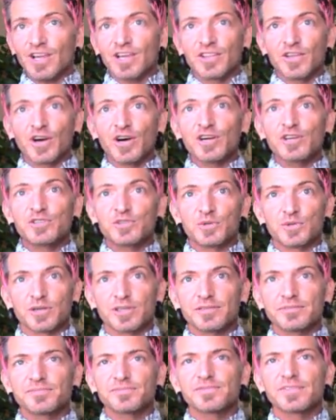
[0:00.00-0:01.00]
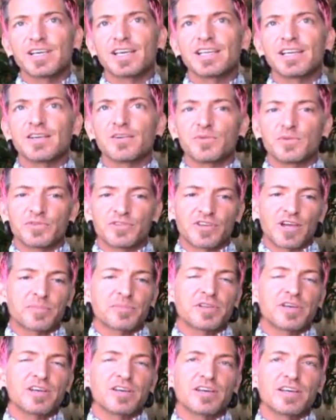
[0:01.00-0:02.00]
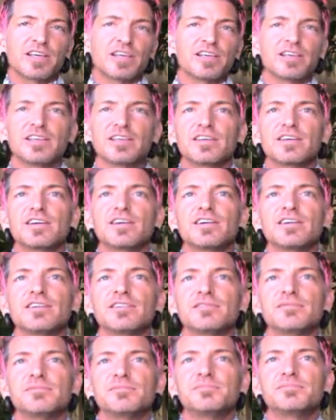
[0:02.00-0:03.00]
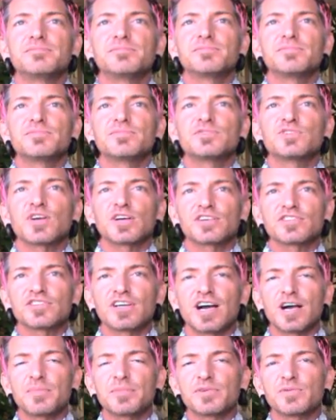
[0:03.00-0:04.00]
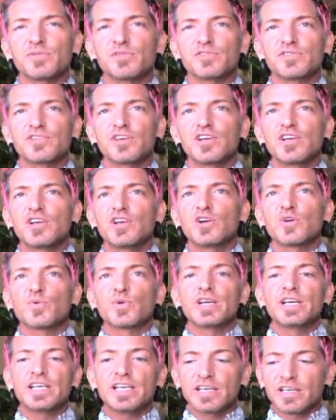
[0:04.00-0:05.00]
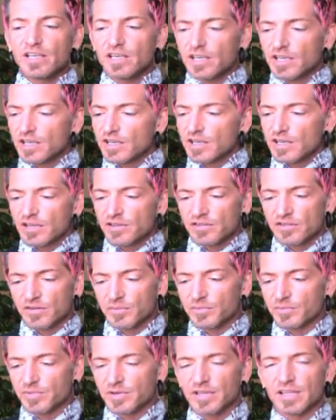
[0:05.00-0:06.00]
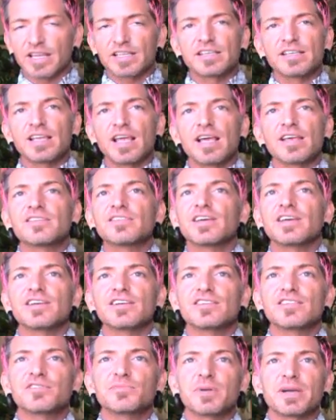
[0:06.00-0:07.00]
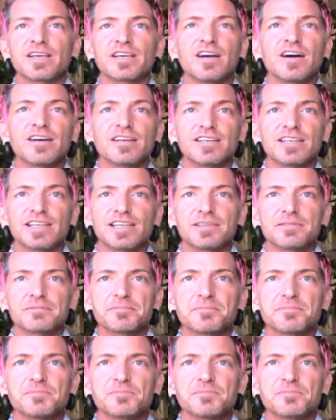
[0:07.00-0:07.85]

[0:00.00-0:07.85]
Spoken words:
on the Hug Tour, and we stopped at a truck stop, and it was reading some collected essays by Gandhi.